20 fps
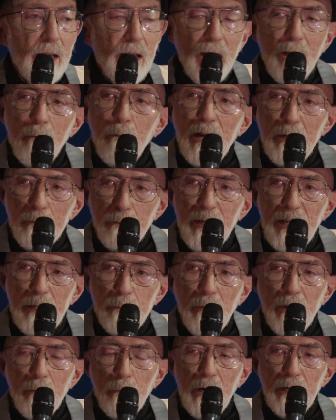among
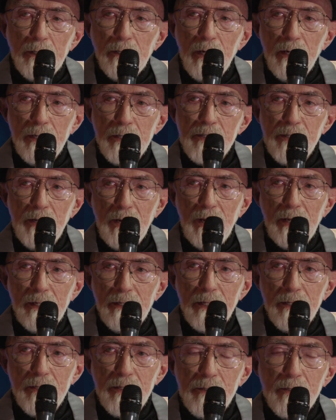
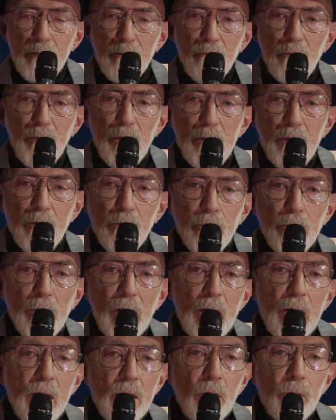non-scientists, to
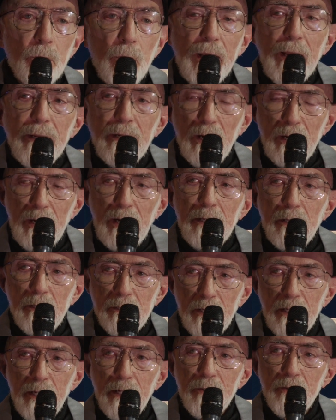create
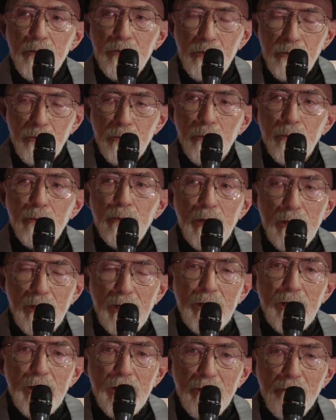icons who
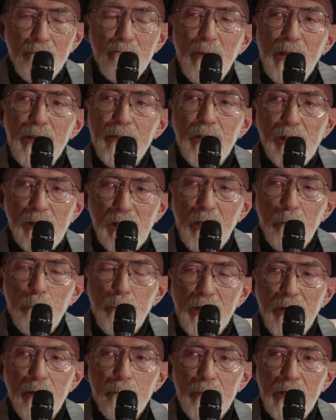basically
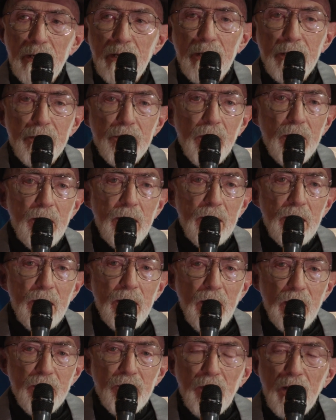epitomize
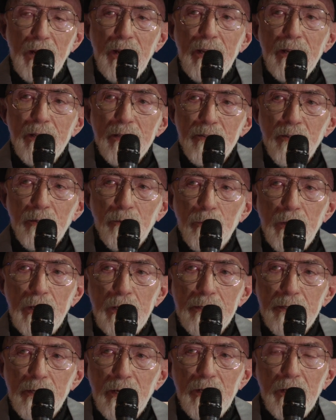science and
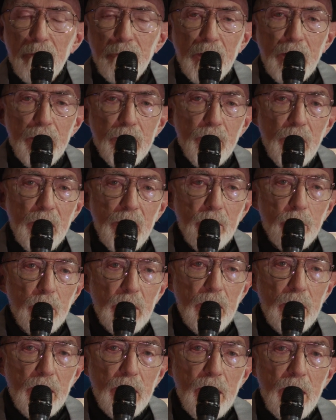great scientific achievement.